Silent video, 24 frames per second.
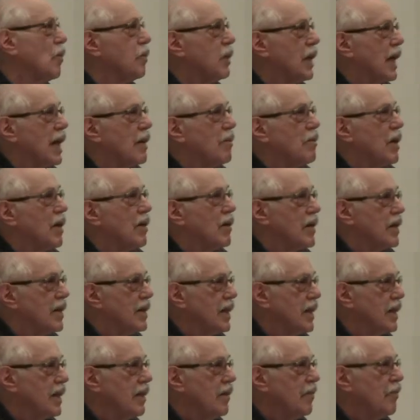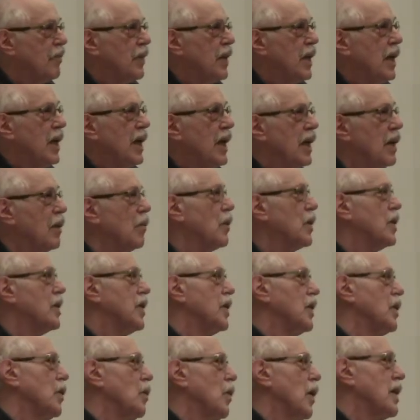or Plan Merida, in which
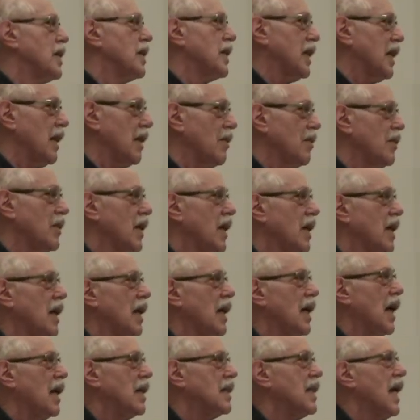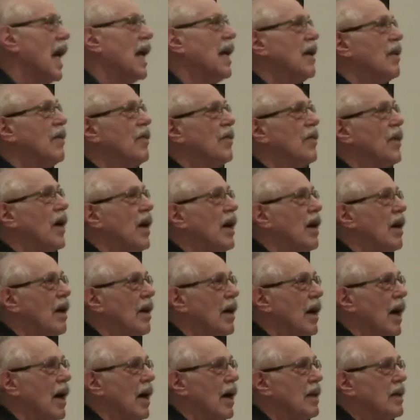the U.S. gives a lot of
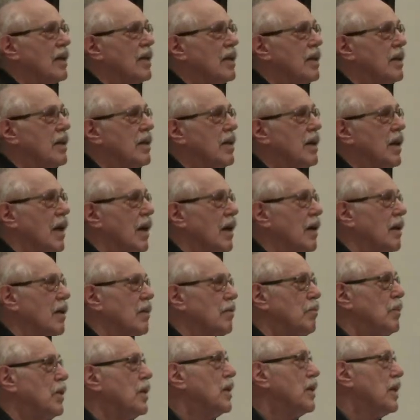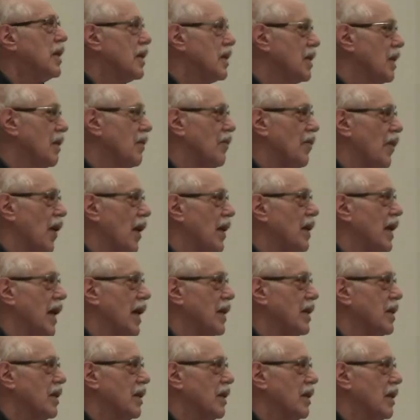millions in
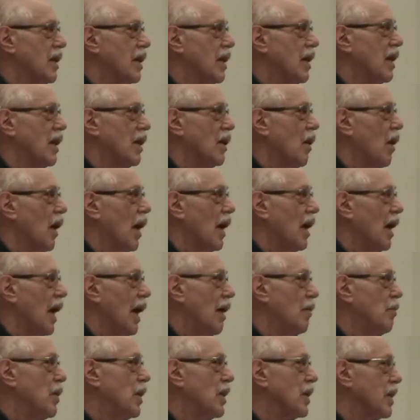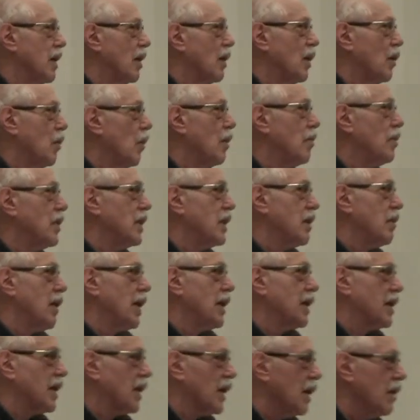financial in military equipment to
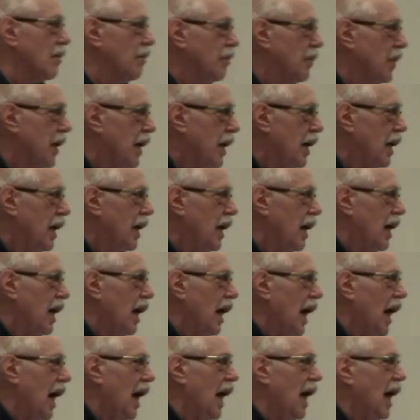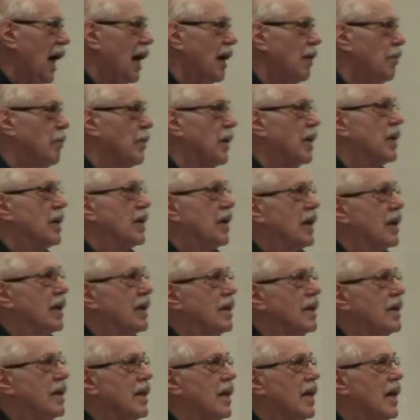Mexico, and
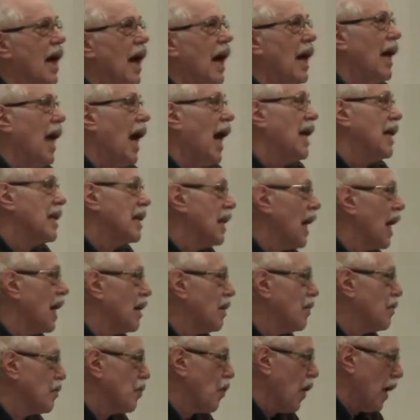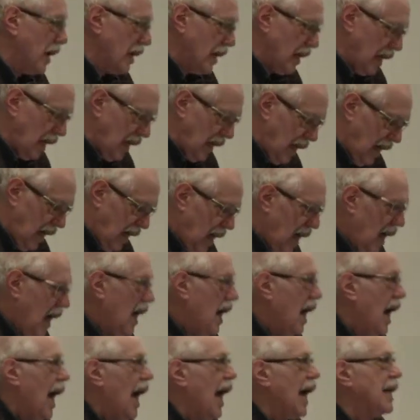millions and a lot of training.
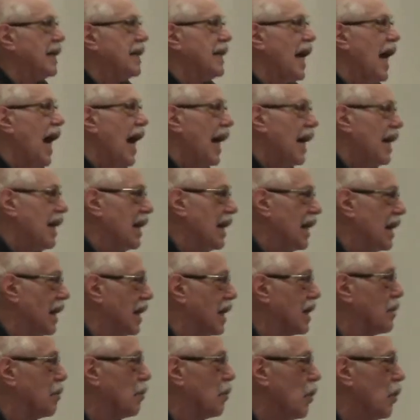And Canada is